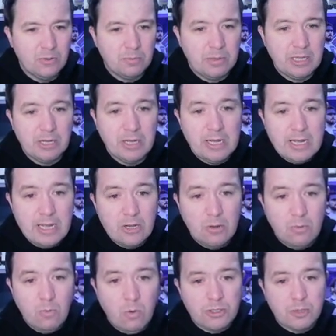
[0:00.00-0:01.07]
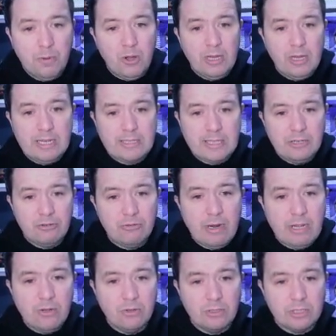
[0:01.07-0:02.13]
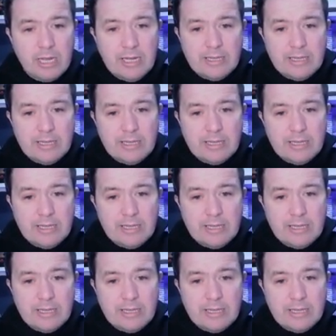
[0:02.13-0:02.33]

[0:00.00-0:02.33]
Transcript: player. It, what a ball that is. Deniss Rakels.